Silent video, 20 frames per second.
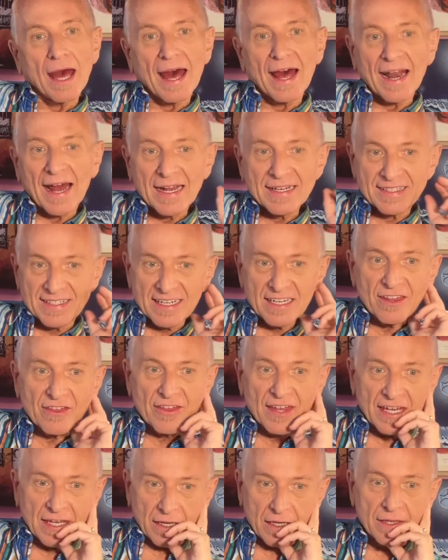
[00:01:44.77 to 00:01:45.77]
And I did
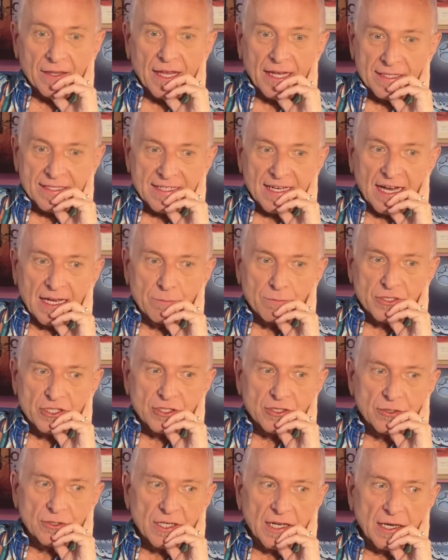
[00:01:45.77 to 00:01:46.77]
think at that time,
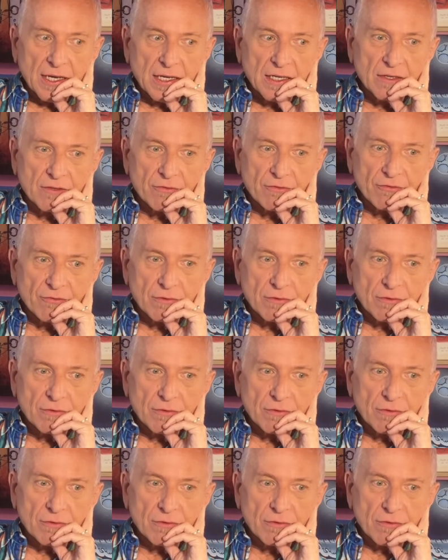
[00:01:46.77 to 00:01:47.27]
should I have